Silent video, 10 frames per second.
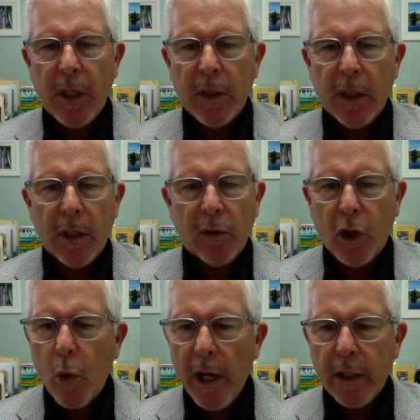But
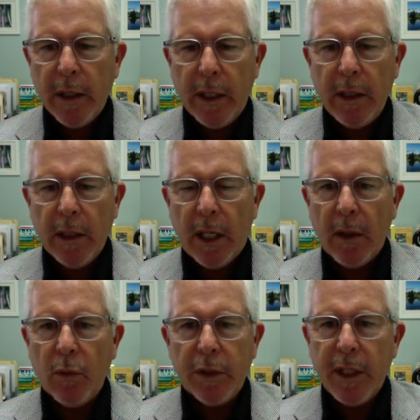quickly,
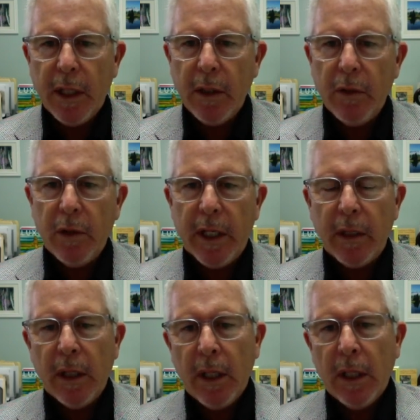I will tell you
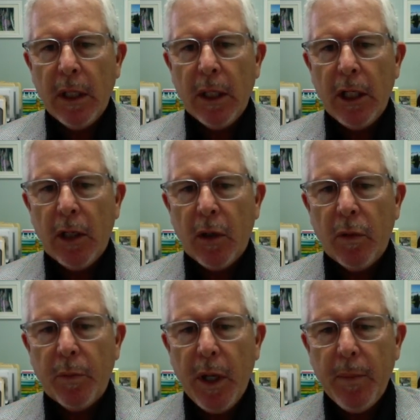that, you
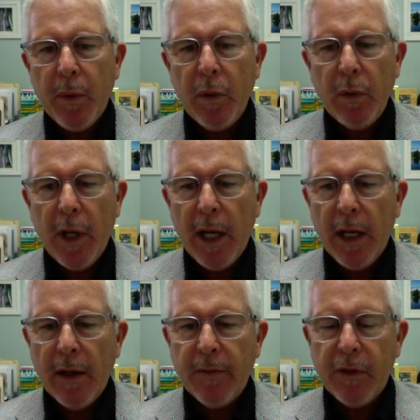know, people who
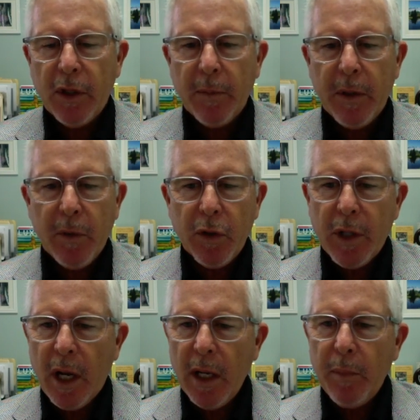have some of the
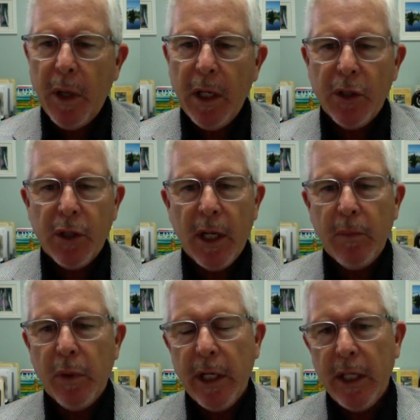most high-paid
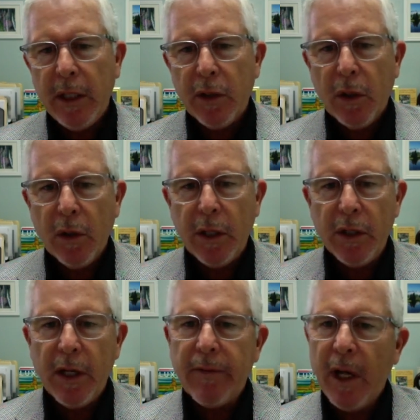estate planning
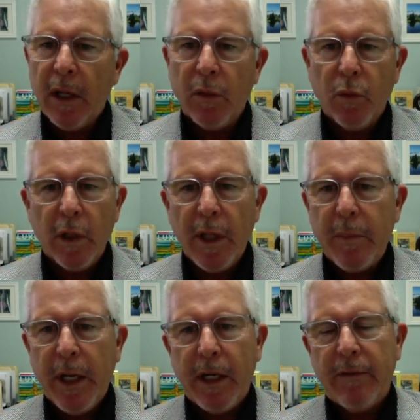attorneys have gotten
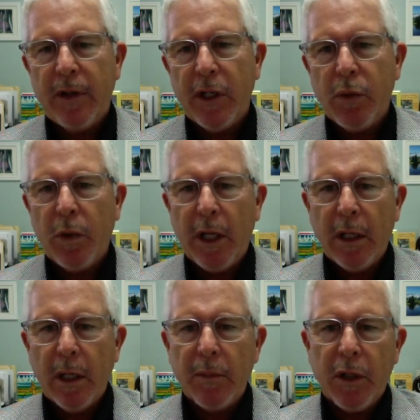really bad advice when
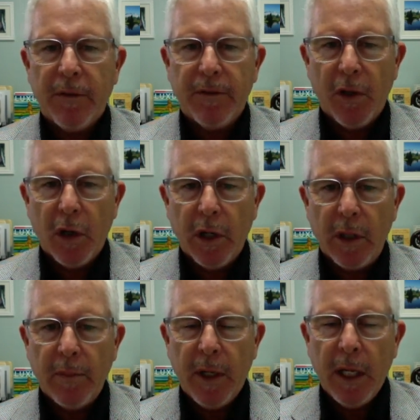it comes to
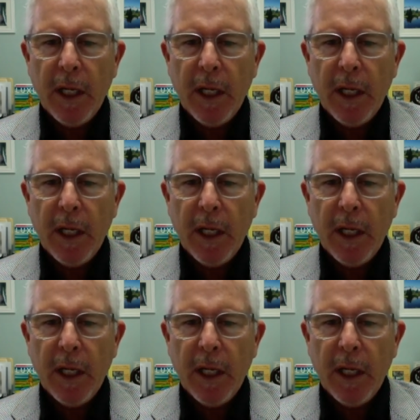Florida.